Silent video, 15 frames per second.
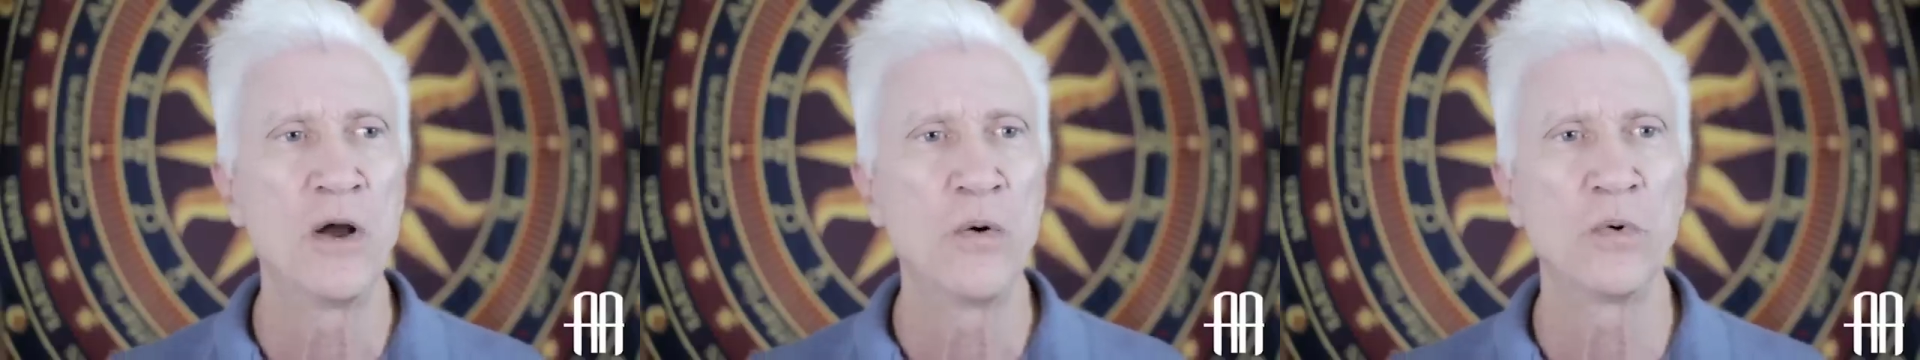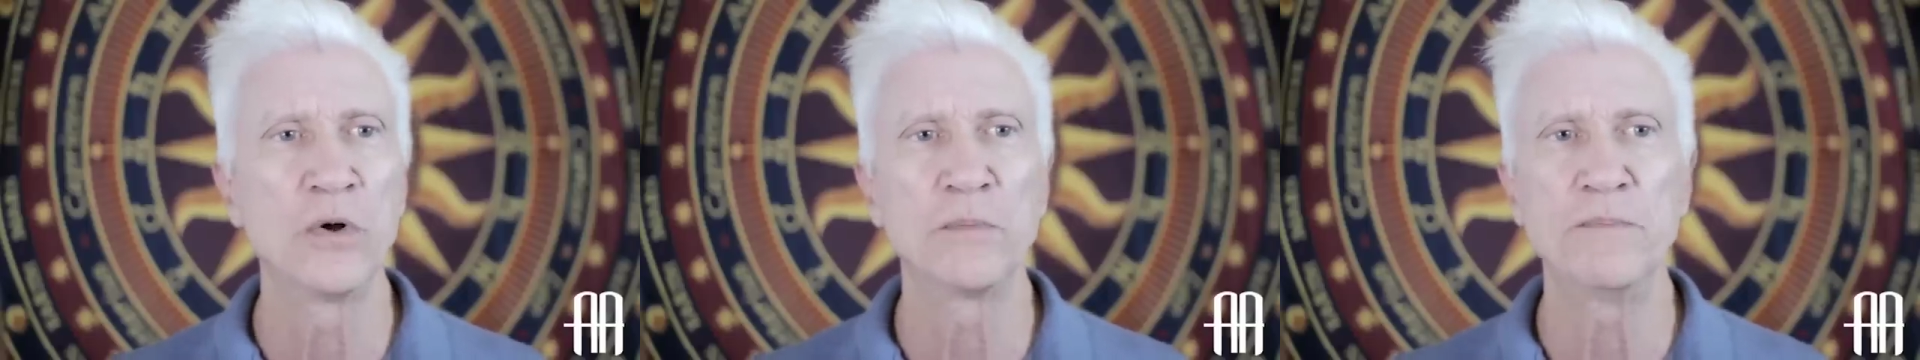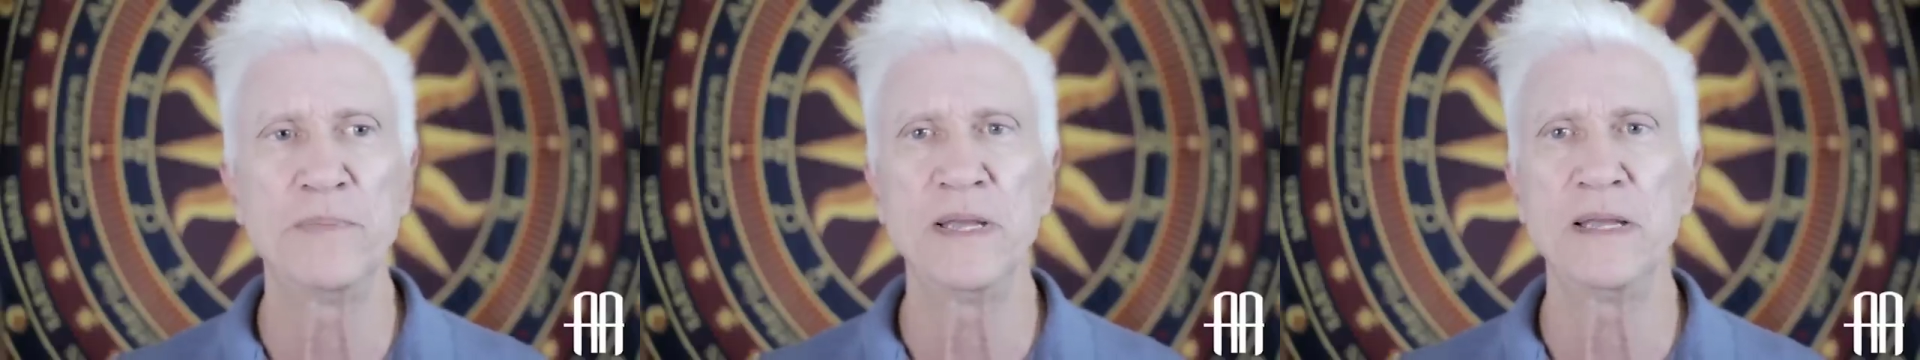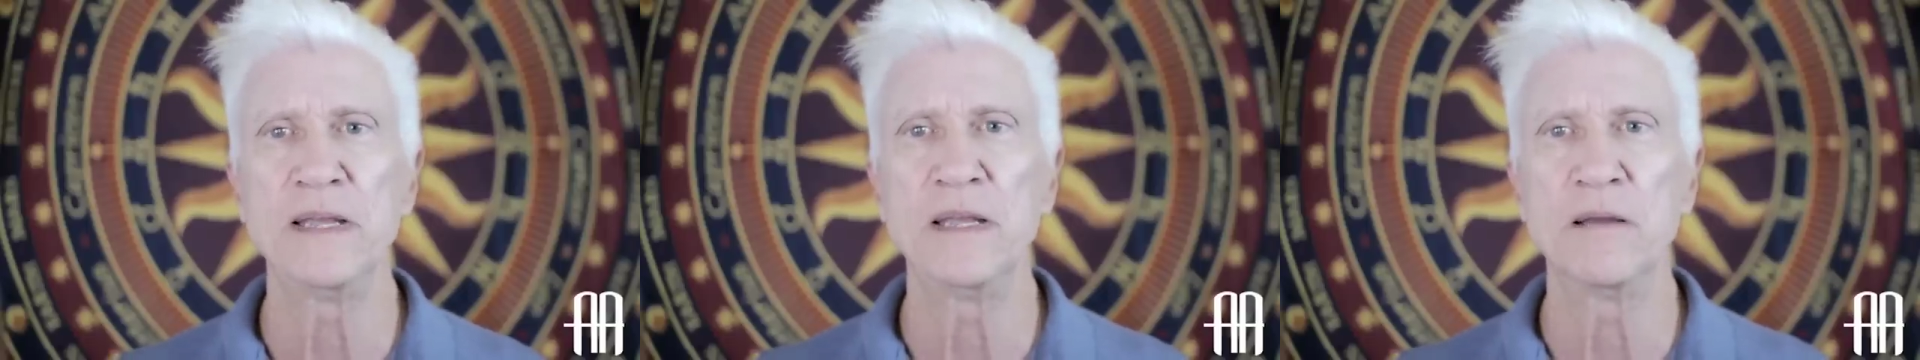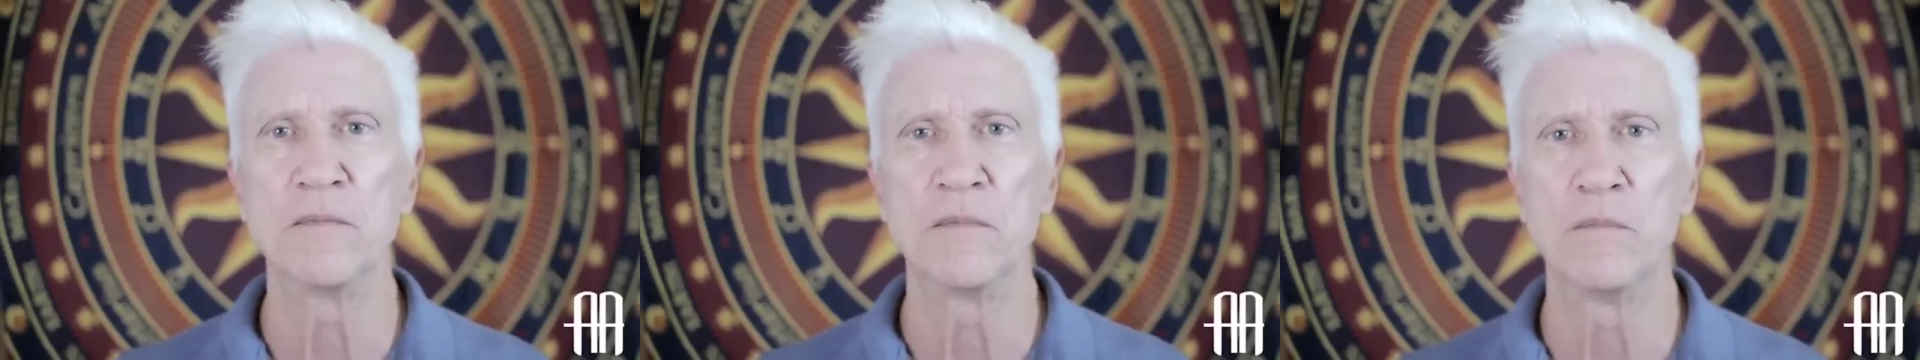will
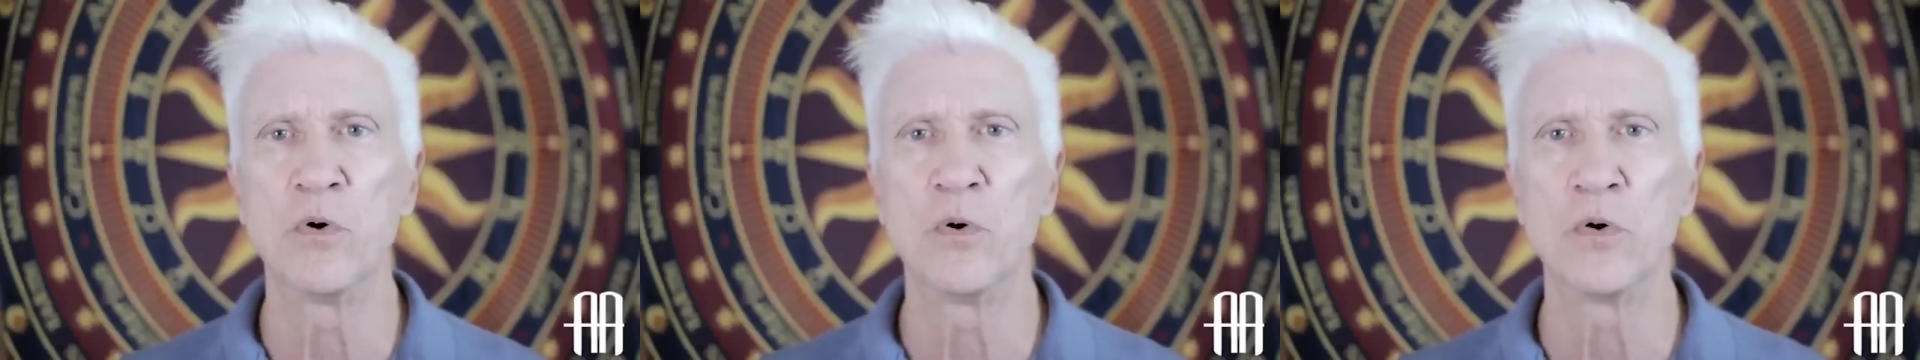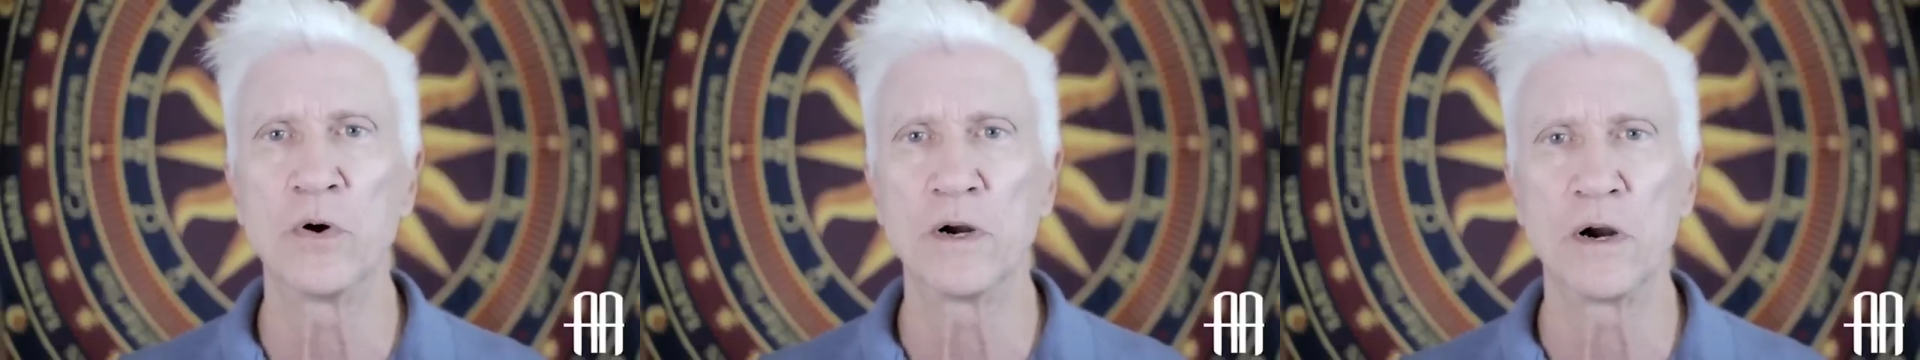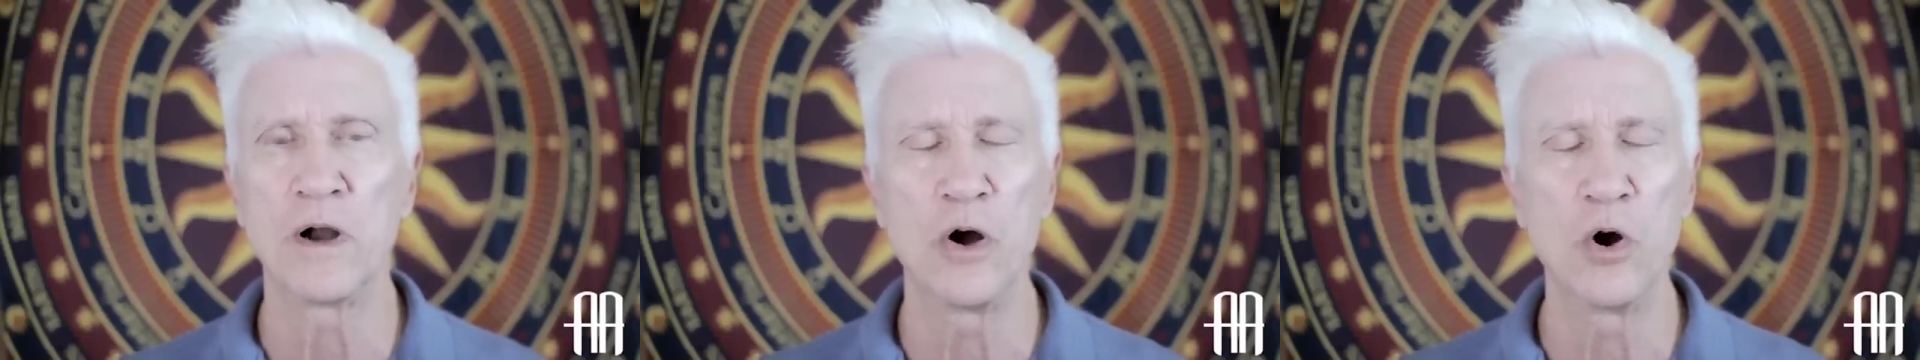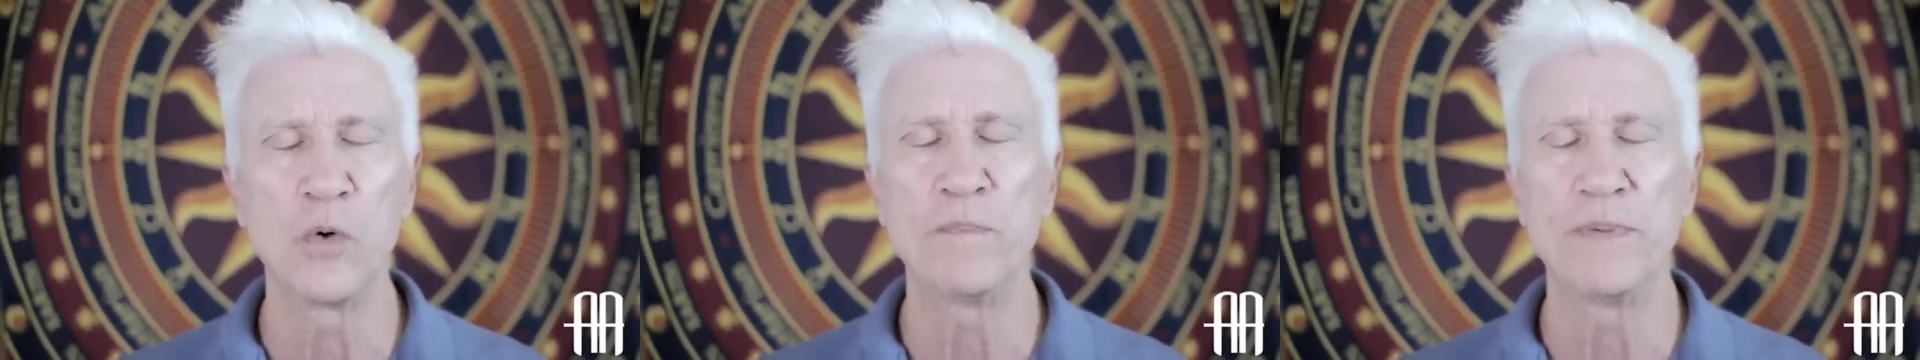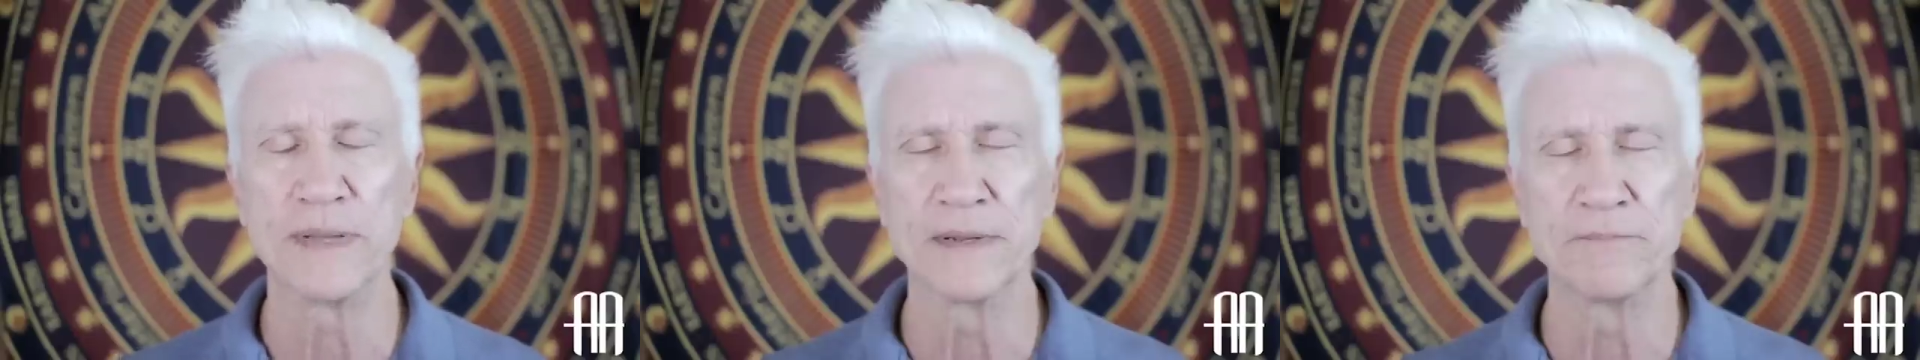be more
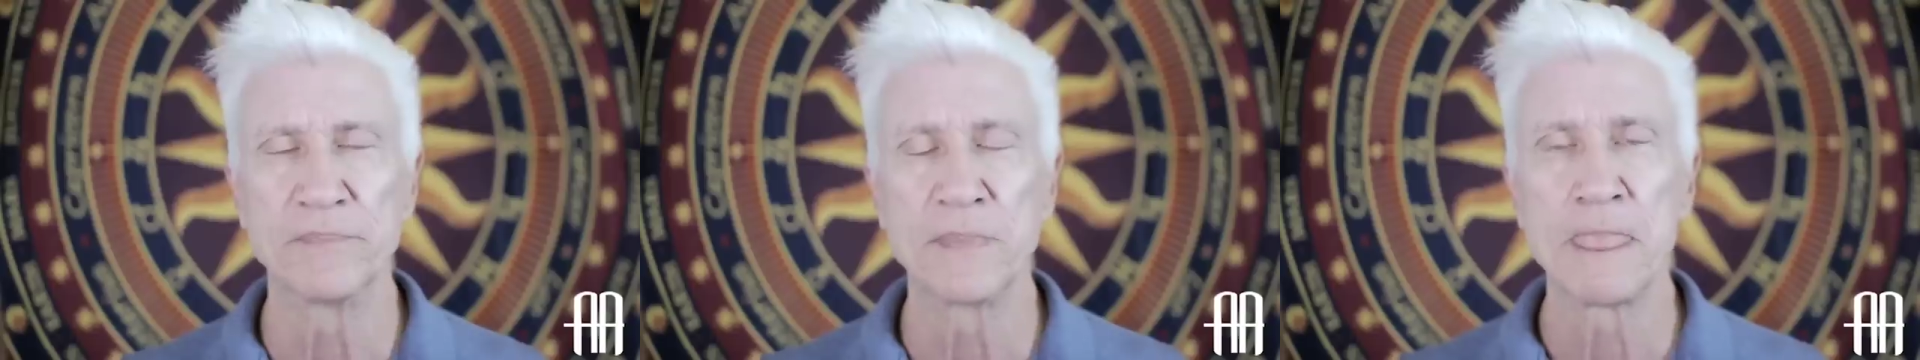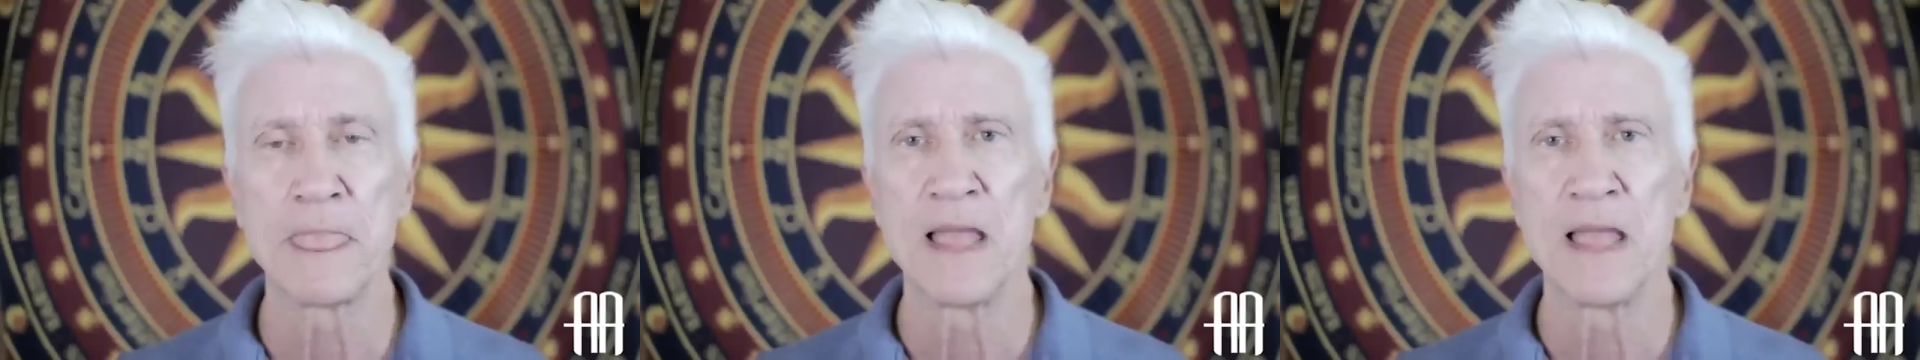open.